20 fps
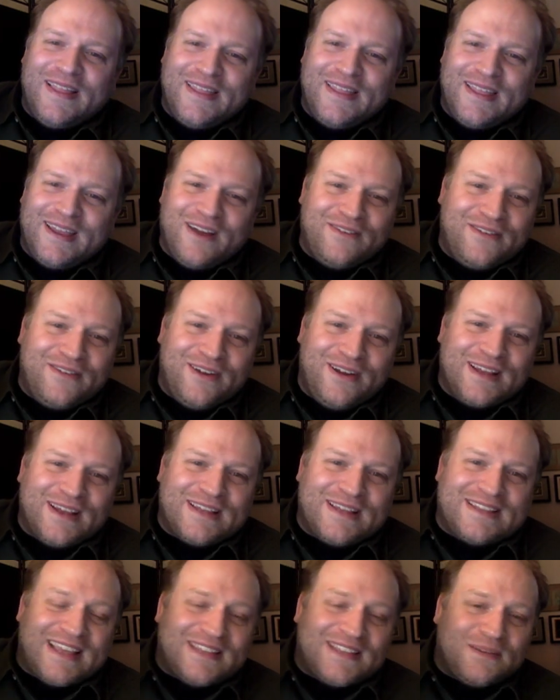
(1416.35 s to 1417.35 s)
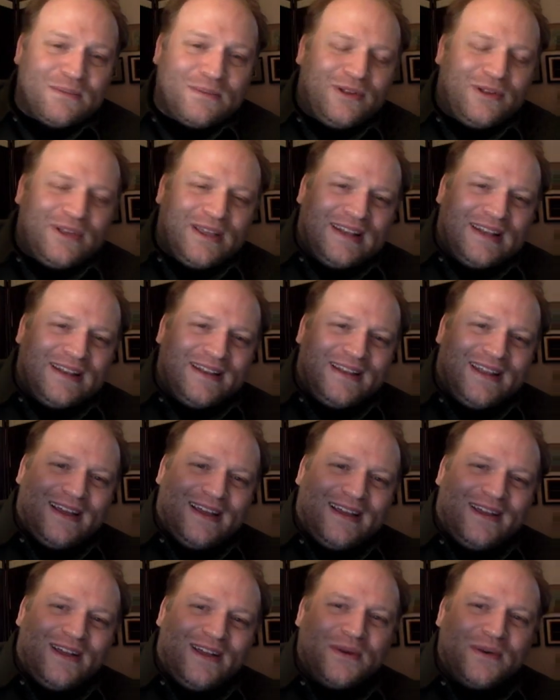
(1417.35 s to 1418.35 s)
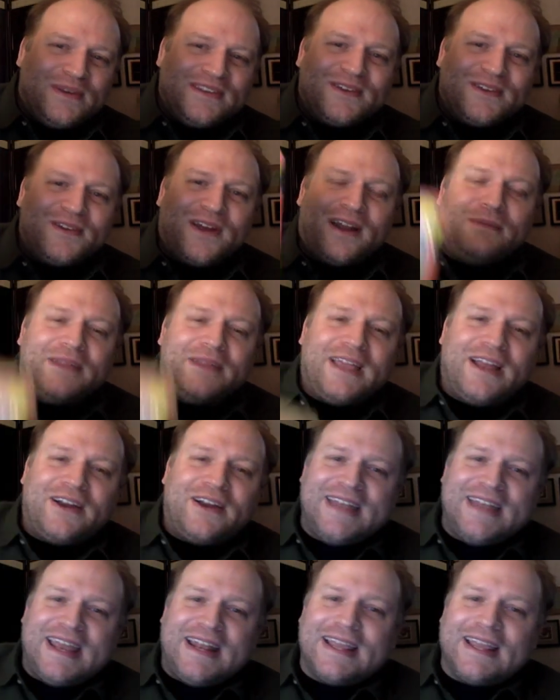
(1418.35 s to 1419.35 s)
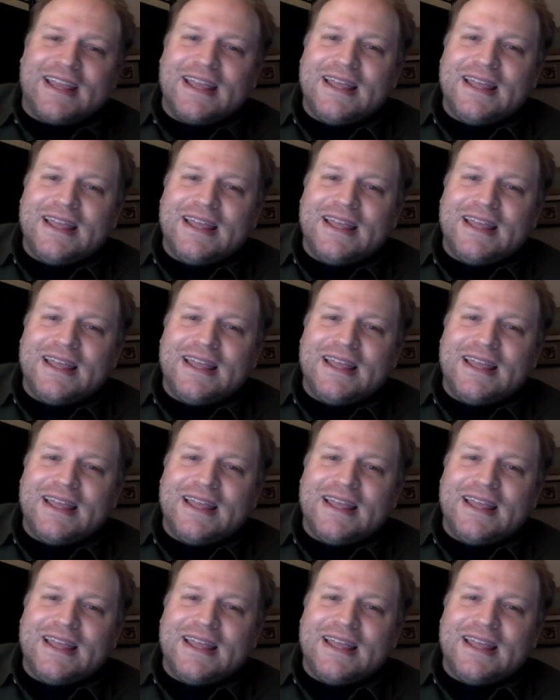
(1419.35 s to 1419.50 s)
They are very accessible and always incredibly entertaining,